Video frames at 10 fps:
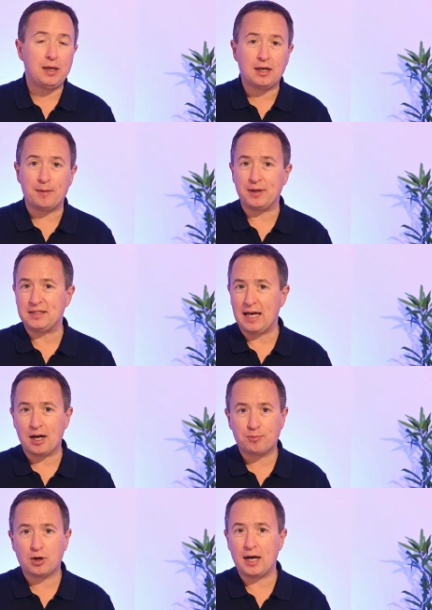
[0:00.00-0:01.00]
companies,
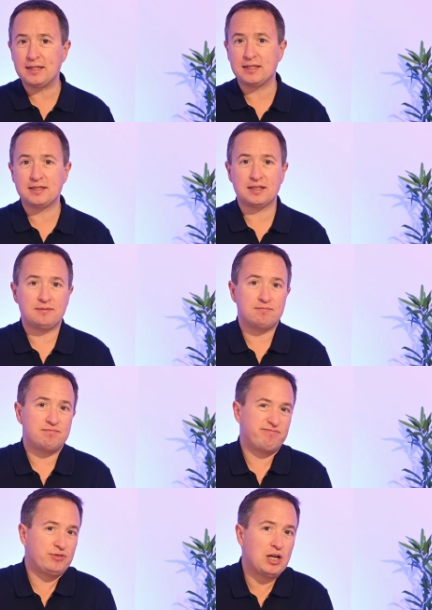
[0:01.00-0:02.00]
enterprises, and
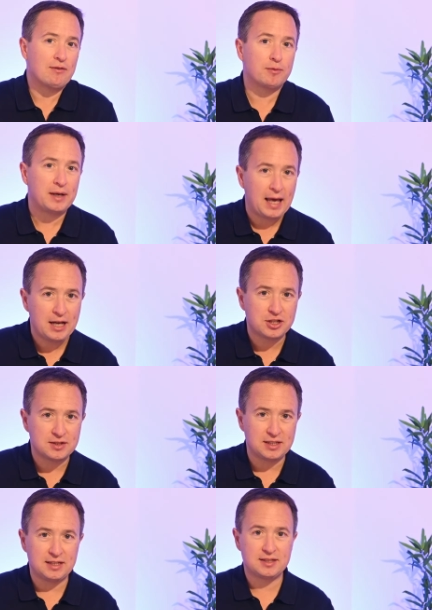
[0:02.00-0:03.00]
government
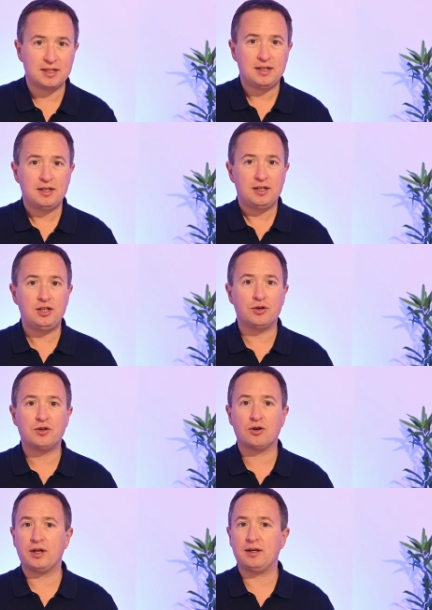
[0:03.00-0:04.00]
agencies. You know,
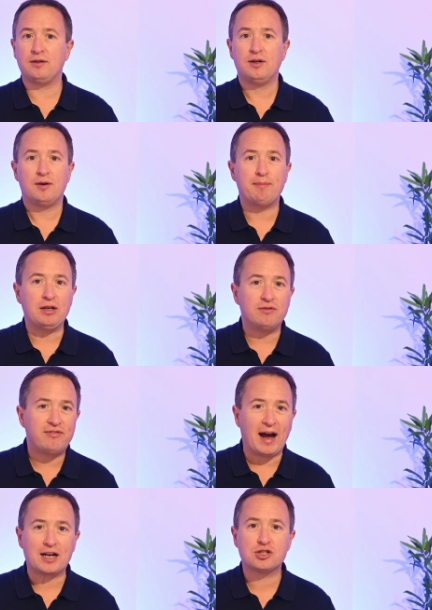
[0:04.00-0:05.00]
they're in
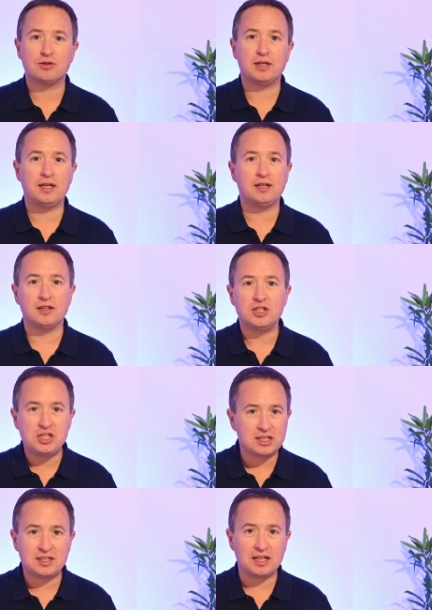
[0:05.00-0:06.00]
manufacturing,
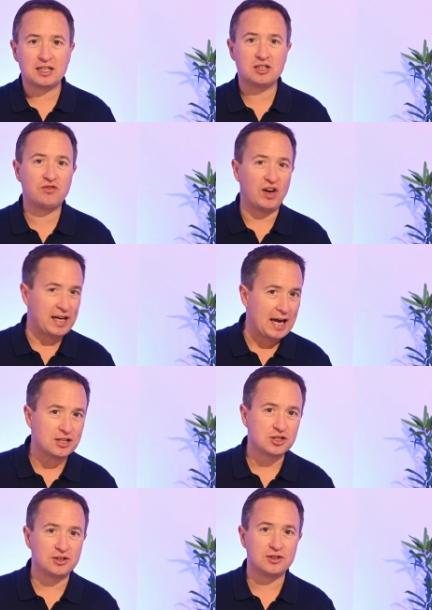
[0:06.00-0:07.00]
logistics,
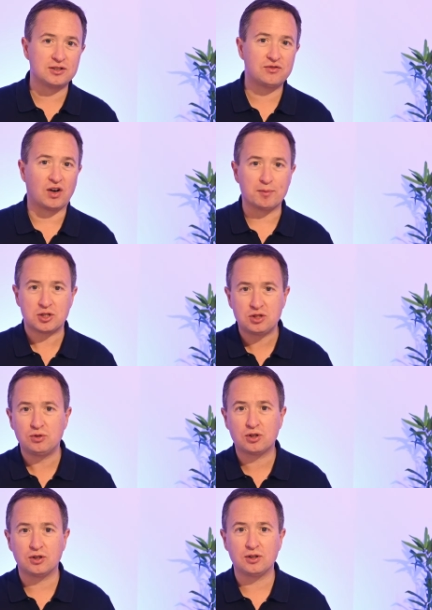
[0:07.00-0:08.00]
financials,
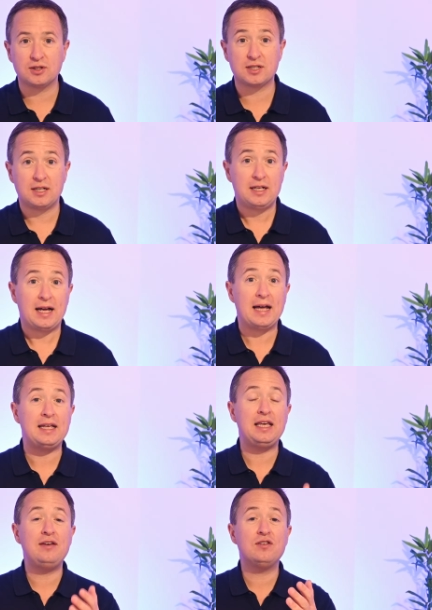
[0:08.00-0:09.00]
pharmaceuticals, and
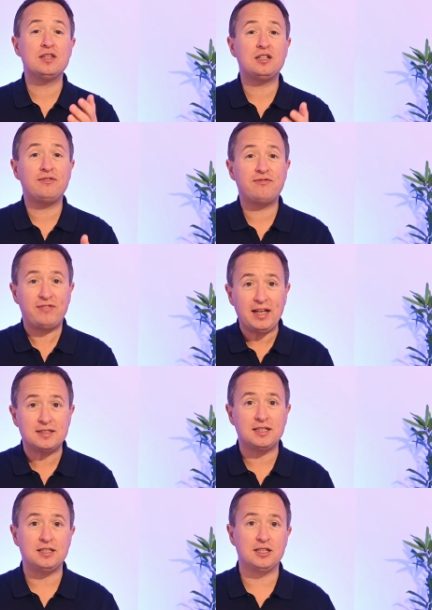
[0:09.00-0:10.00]
even the
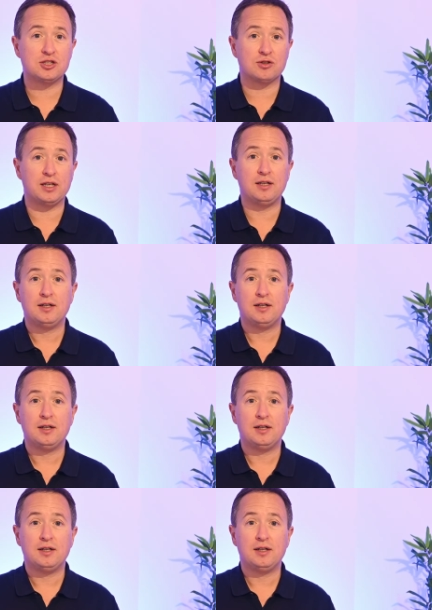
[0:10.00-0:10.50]
defense industry,